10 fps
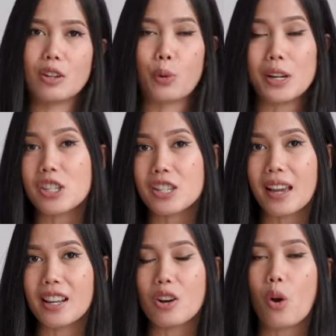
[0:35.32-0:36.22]

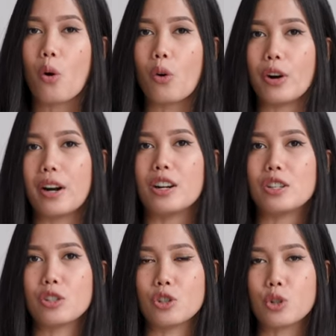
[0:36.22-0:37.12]
Christian or
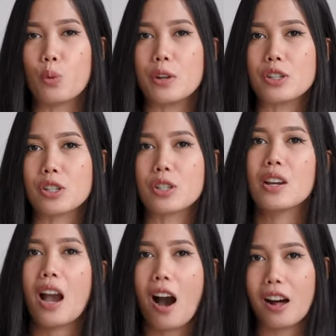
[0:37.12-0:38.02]
Jewish
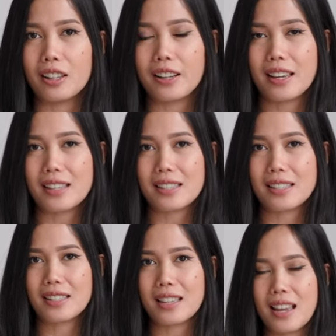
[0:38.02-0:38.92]

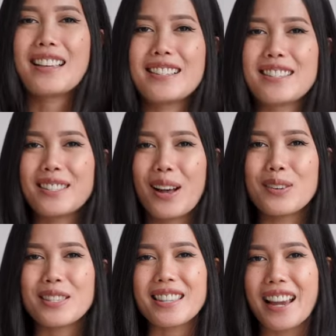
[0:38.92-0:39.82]
holidays? So
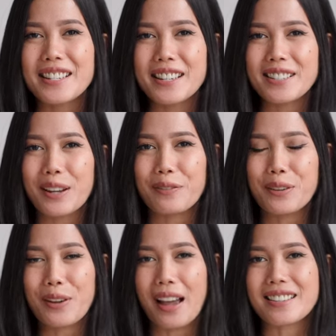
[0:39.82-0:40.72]
stay tuned if you
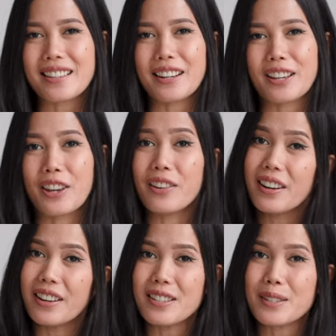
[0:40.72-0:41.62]
guys are
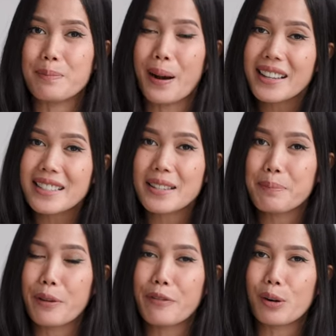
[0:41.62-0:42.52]
curious. But
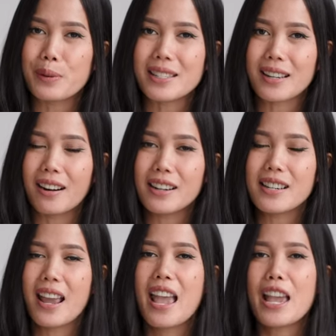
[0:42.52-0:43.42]
before we start,
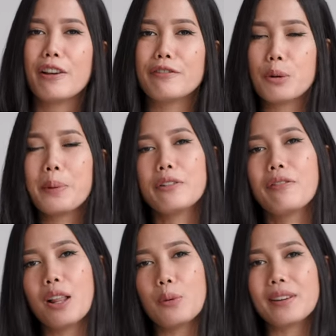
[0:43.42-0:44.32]
if you've been
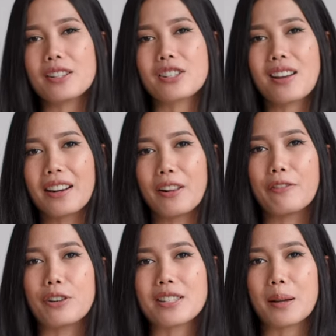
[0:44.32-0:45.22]
following this channel
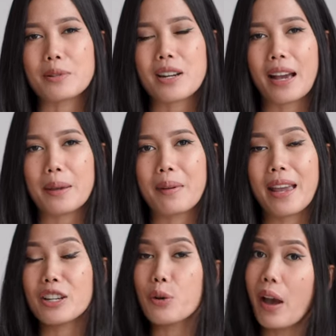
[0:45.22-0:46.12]
for some time
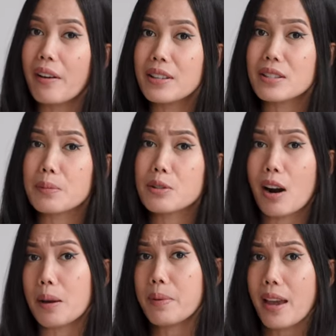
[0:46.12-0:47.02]
and you haven't
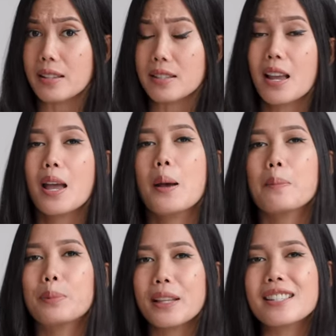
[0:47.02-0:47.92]
subscribed yet,
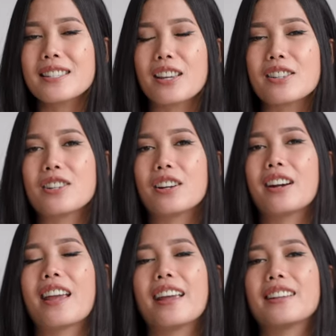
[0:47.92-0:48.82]
please consider
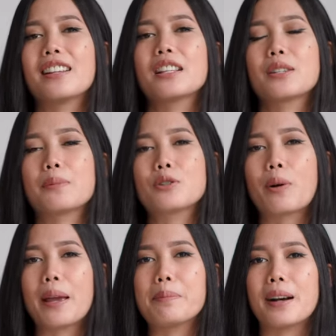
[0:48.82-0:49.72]
hitting that
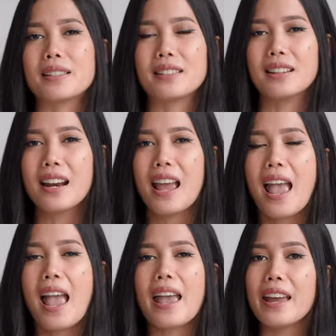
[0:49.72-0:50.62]
subscribe button.
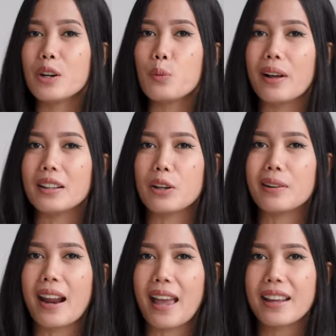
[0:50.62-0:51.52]
And while you're
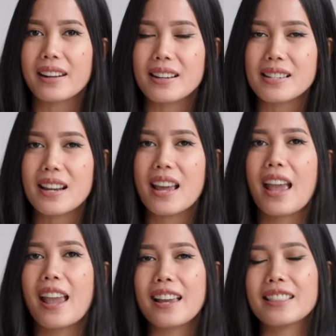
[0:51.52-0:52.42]
at it,
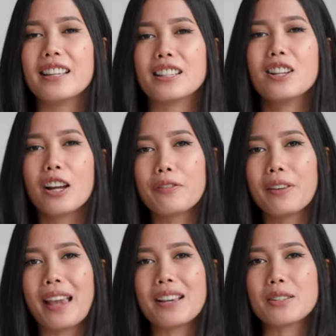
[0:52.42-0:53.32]
hit that
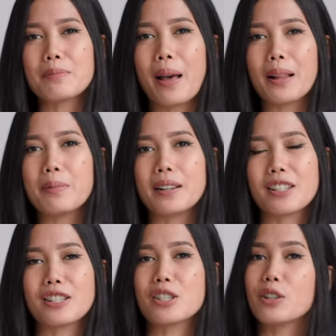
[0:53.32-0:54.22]
notification bell button
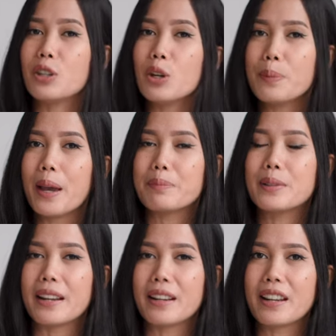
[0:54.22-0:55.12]
so you'll be
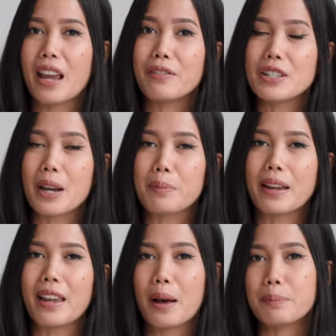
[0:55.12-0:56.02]
updated every time I
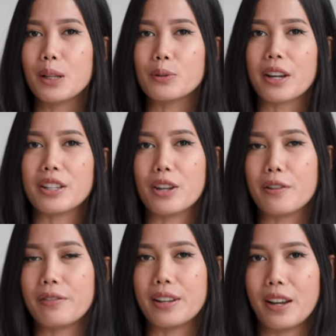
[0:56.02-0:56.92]
upload a new
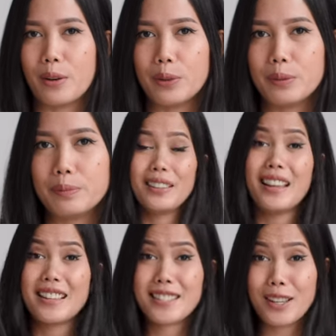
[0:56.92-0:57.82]
video.
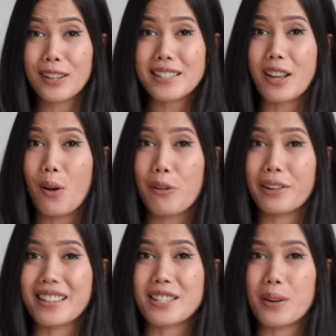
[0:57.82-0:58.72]
So let's go over
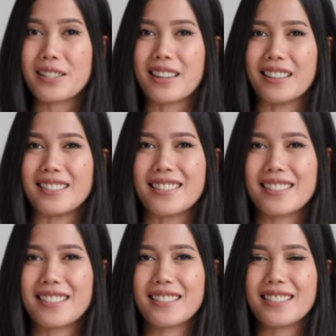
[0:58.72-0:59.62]
these questions.